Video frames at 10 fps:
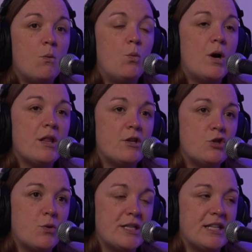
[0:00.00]
one of the
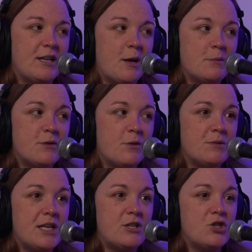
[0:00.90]
joys that comes
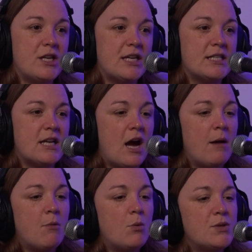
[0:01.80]
from teaching is
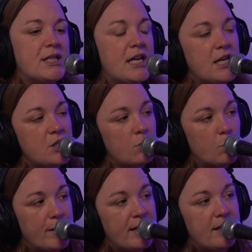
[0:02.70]
I'm almost getting to
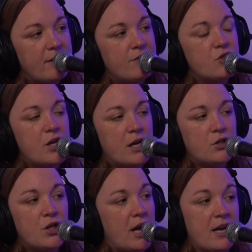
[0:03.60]
relive a
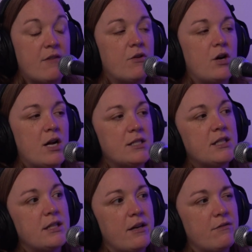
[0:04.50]
childhood I never got
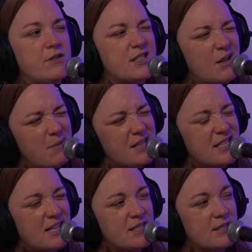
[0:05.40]
to live. Does that make sense?